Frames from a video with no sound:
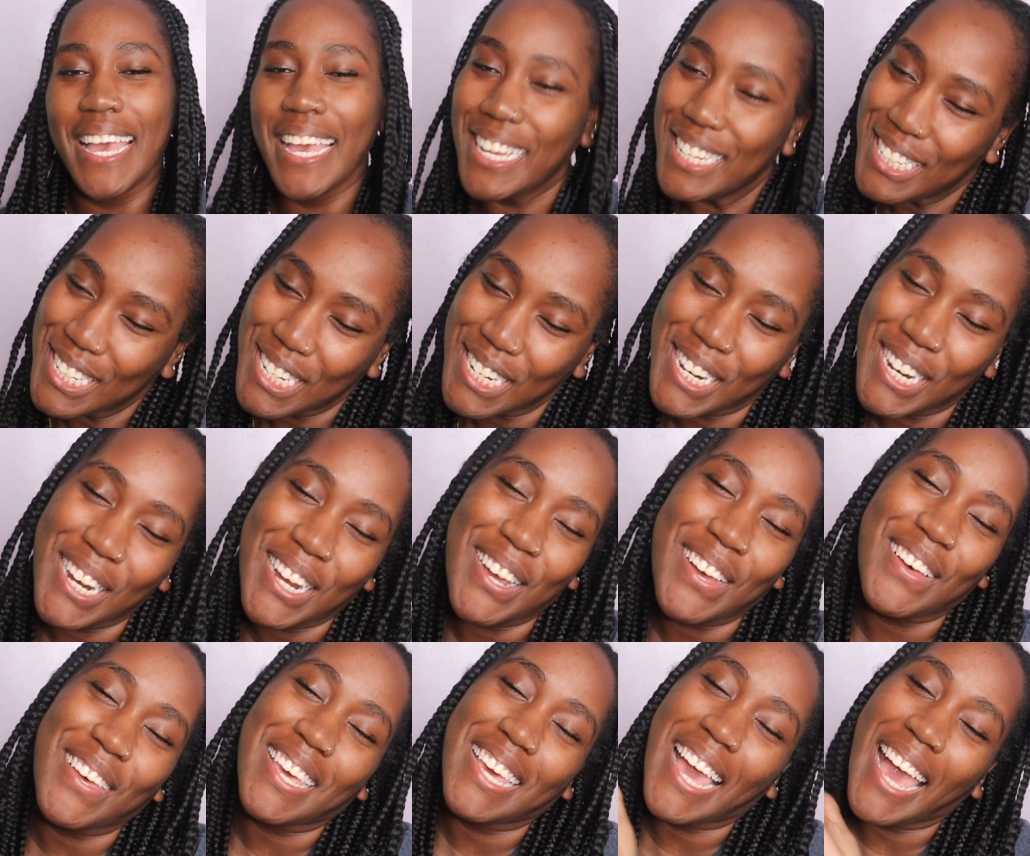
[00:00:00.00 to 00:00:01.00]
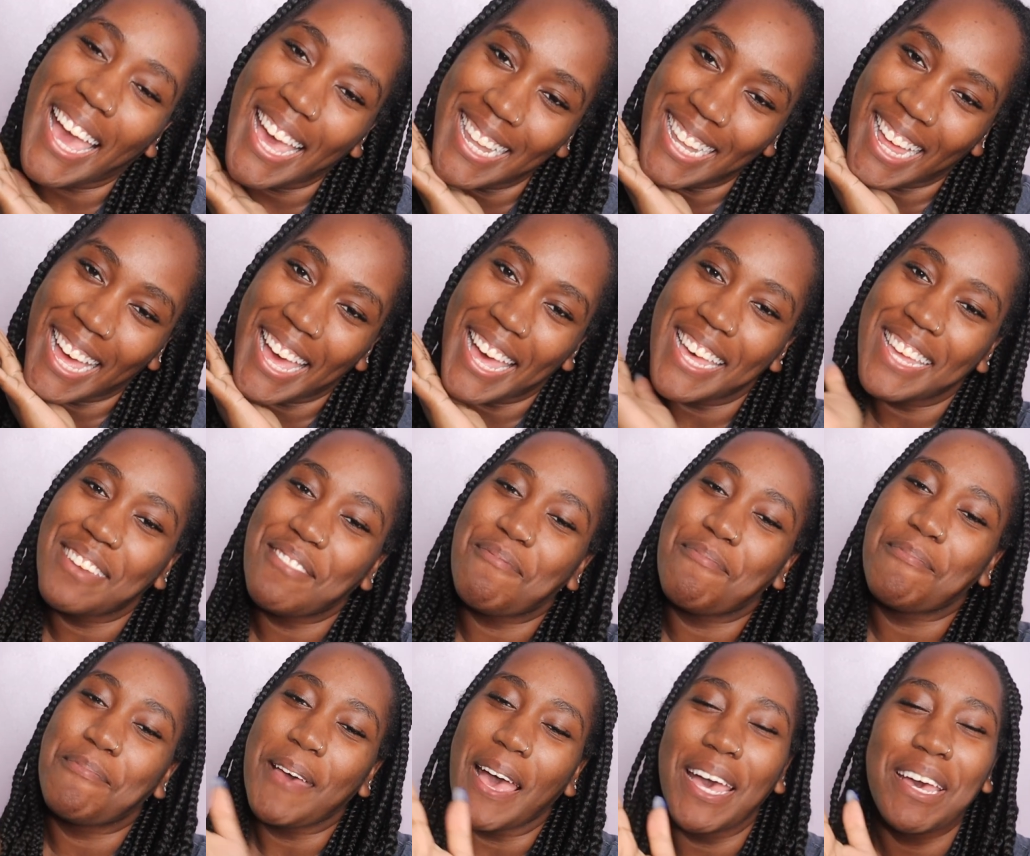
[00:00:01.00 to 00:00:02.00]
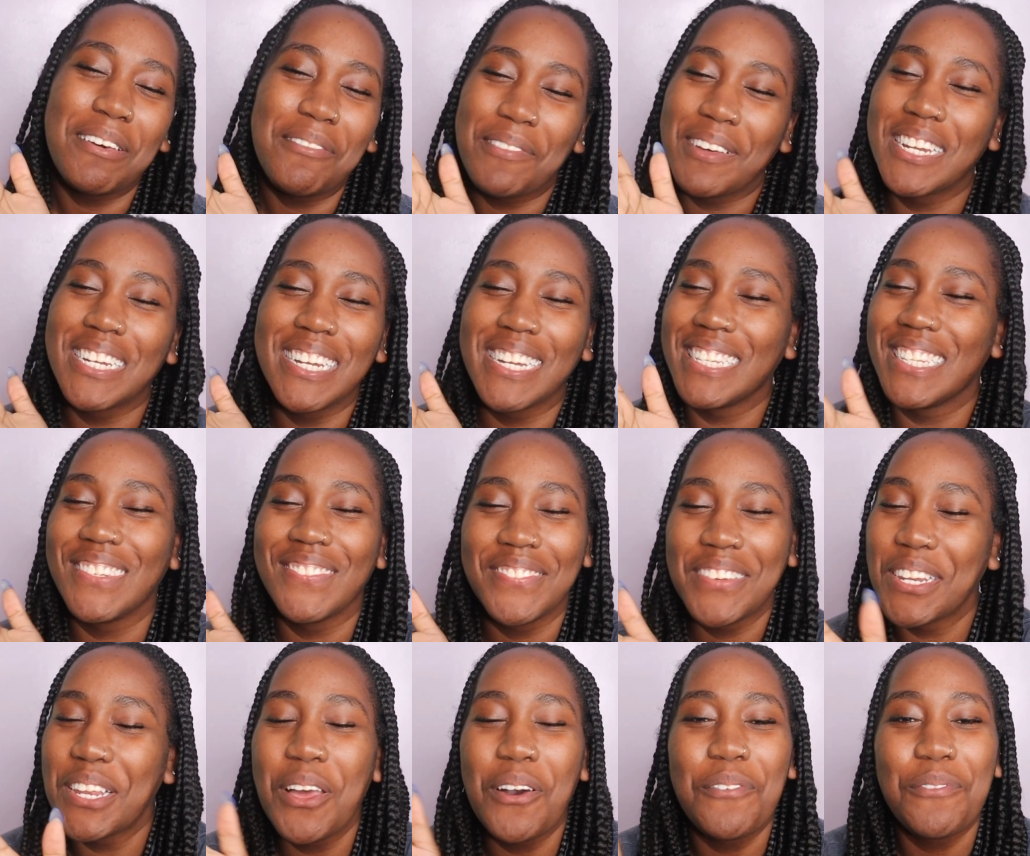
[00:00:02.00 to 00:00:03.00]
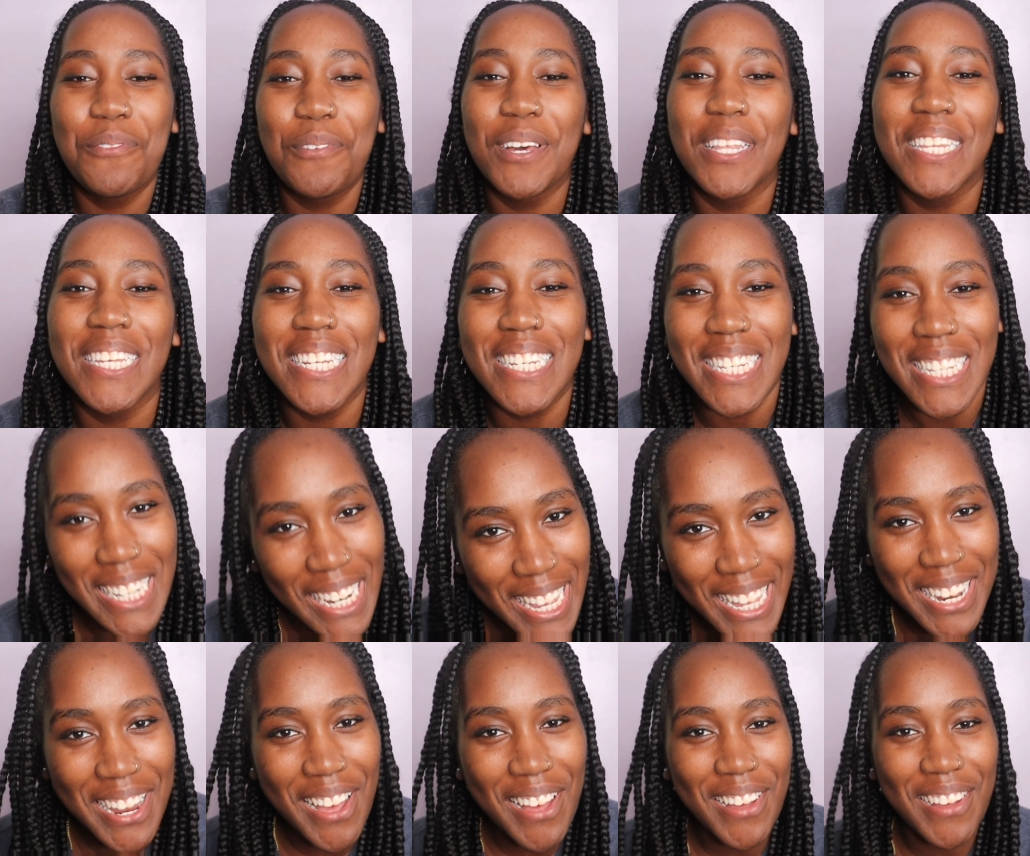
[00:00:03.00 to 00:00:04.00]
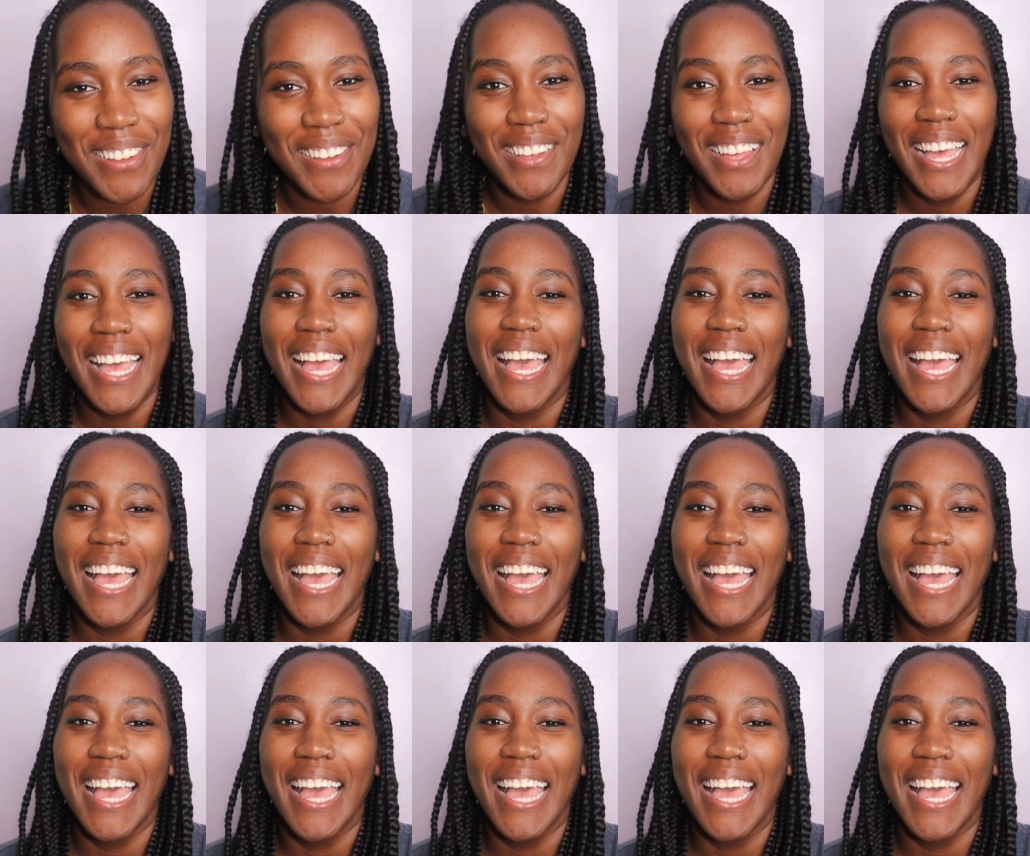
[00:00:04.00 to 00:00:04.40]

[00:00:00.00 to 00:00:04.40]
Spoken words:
It's your girl Kayla and I'm back with another video for the channel.